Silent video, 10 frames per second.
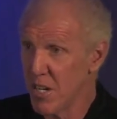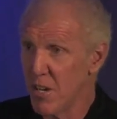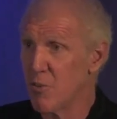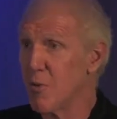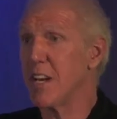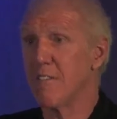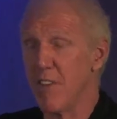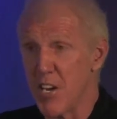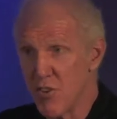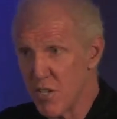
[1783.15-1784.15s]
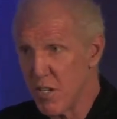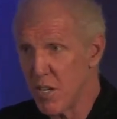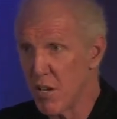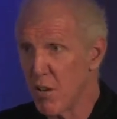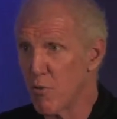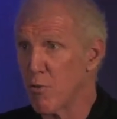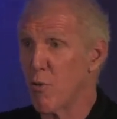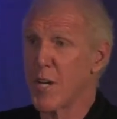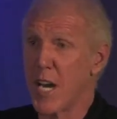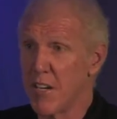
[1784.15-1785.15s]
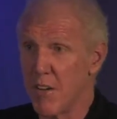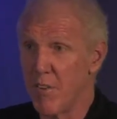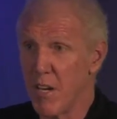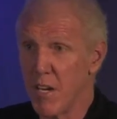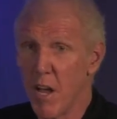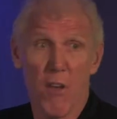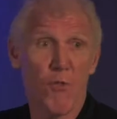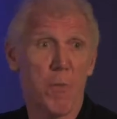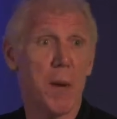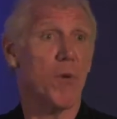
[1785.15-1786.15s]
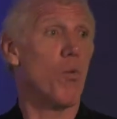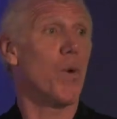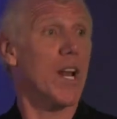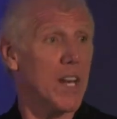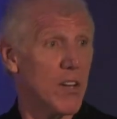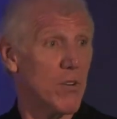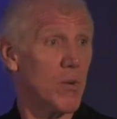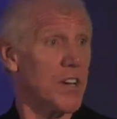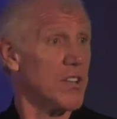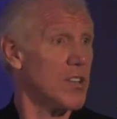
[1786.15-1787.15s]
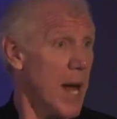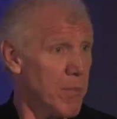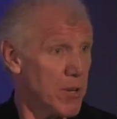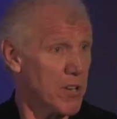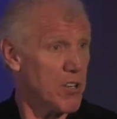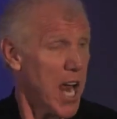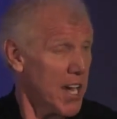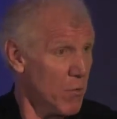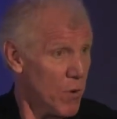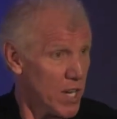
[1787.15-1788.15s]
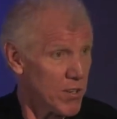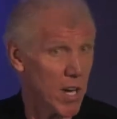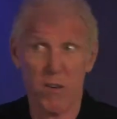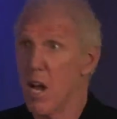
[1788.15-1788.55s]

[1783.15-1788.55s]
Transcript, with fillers: through innovation, through creativity, through people willing to accept and take risk and